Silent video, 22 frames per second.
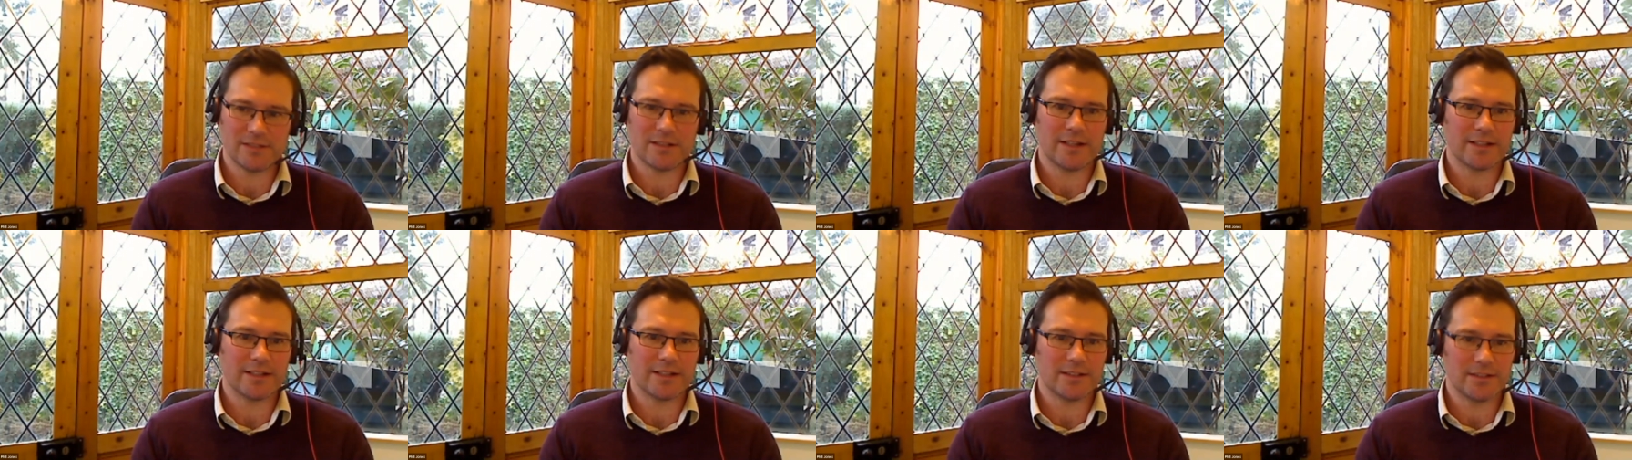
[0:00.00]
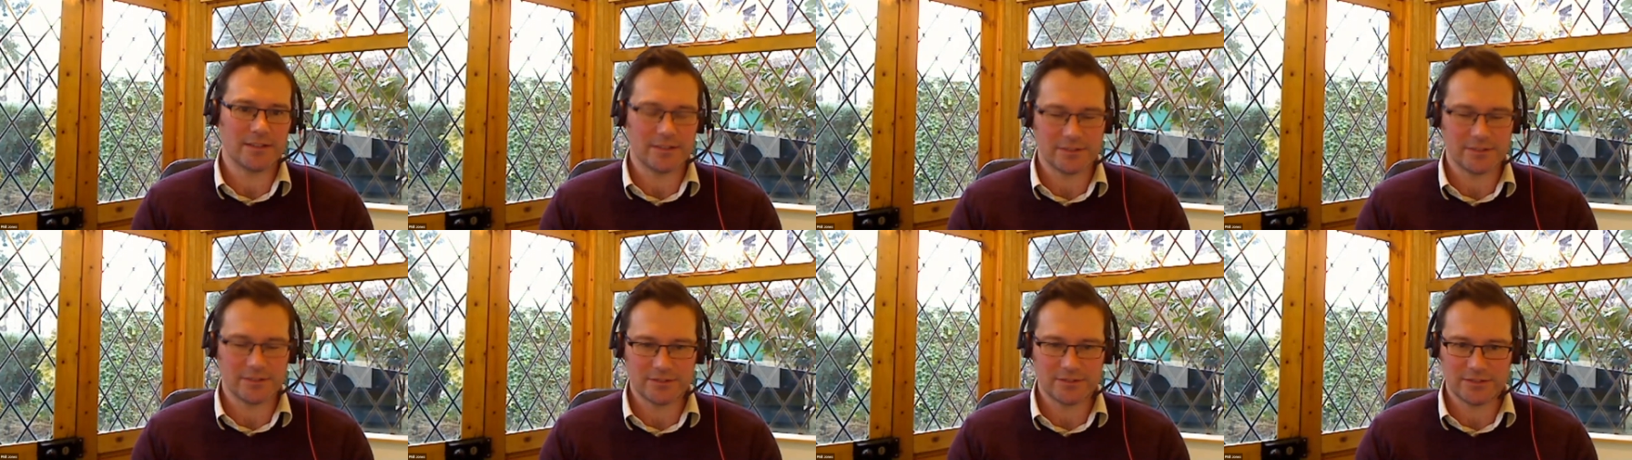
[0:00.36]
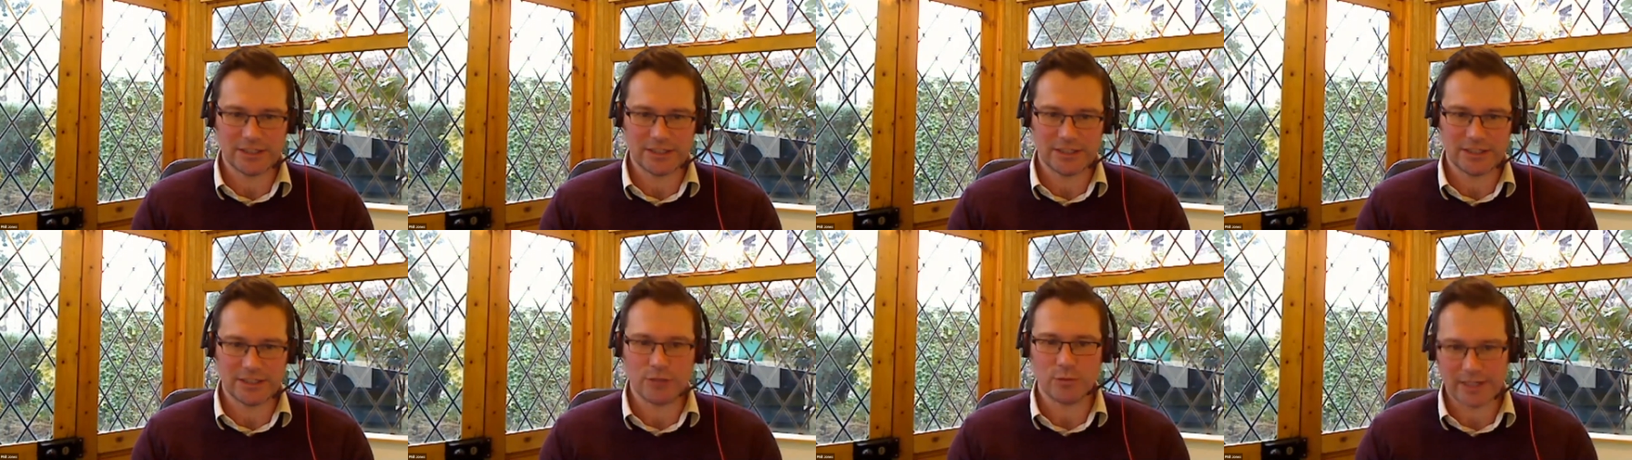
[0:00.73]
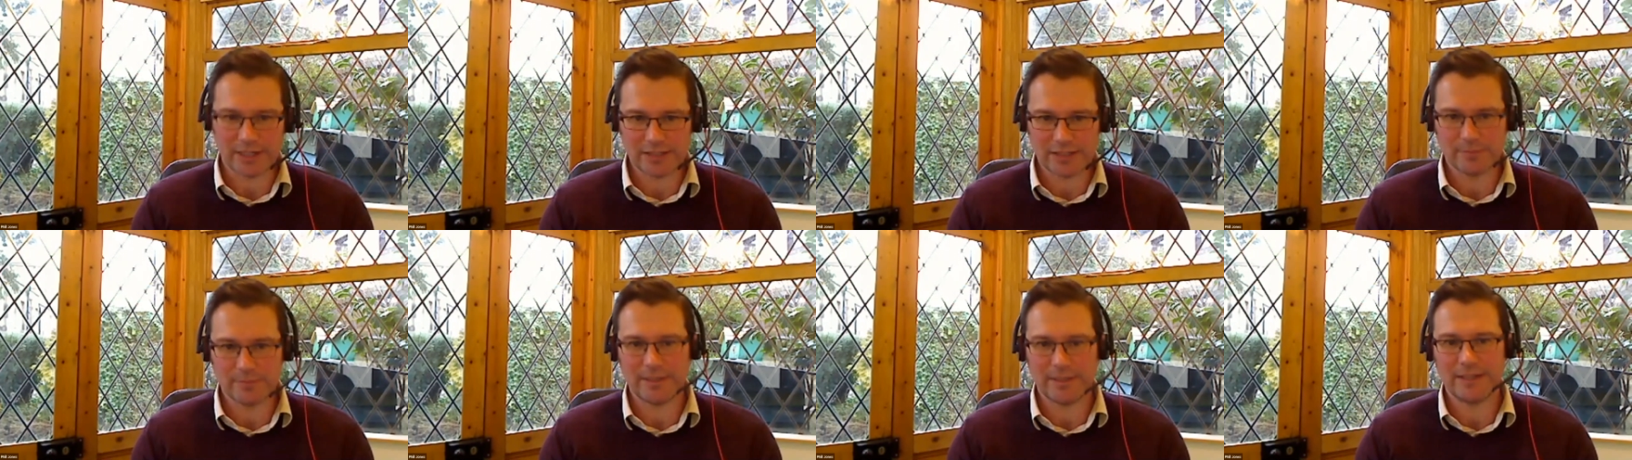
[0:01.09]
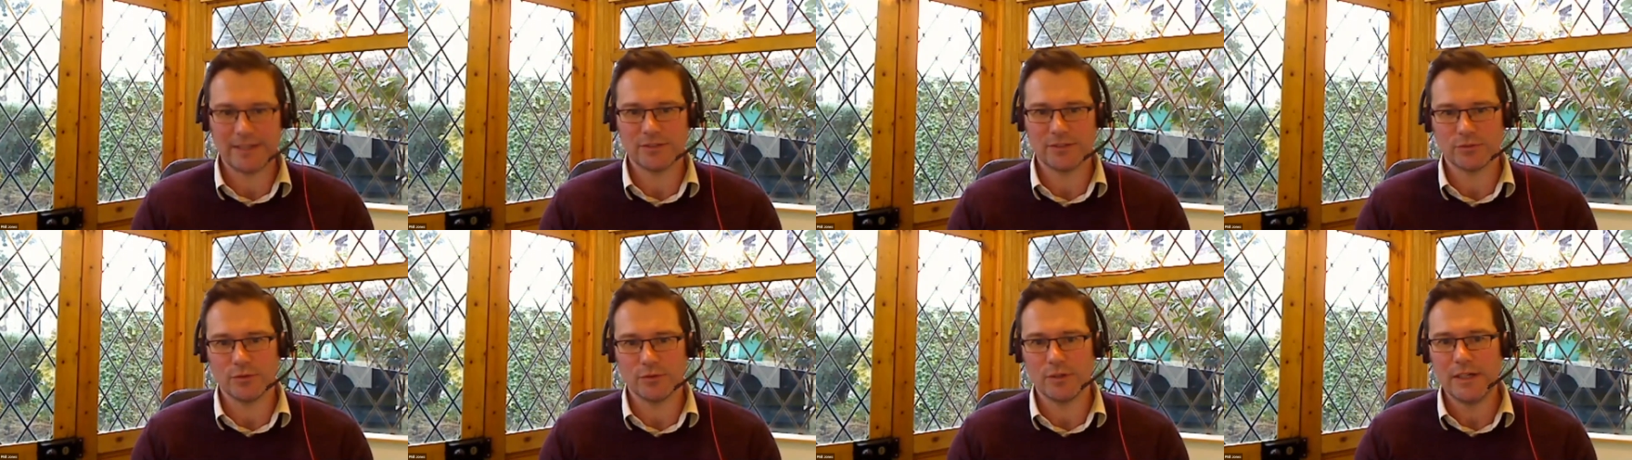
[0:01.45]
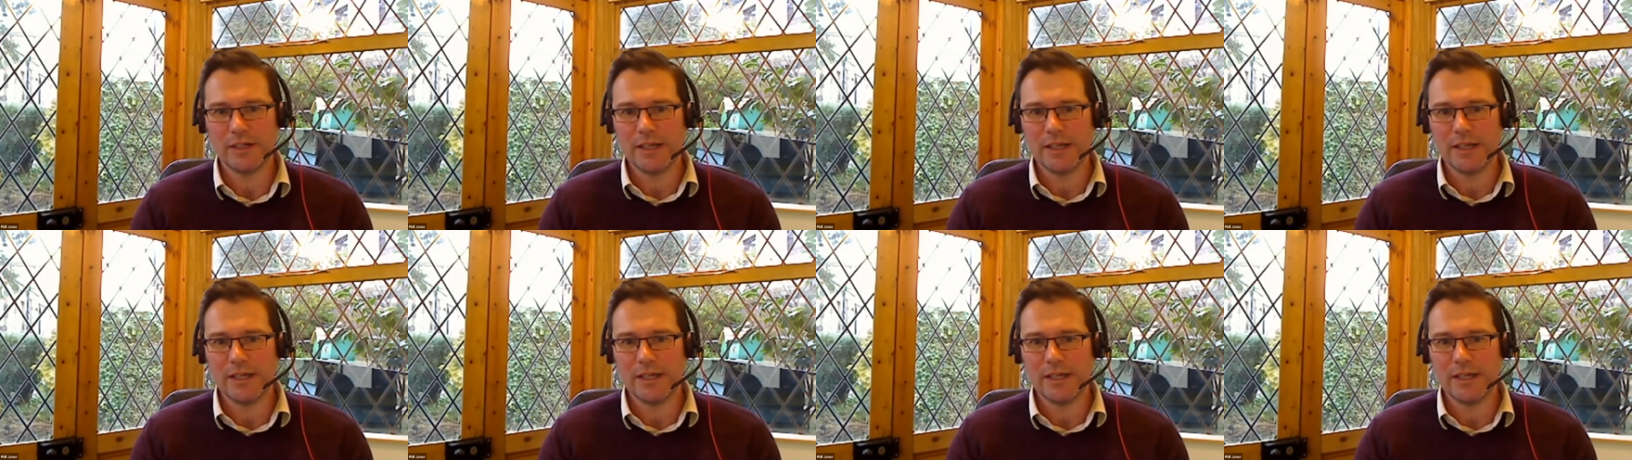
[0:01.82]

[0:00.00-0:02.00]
like a SQL database or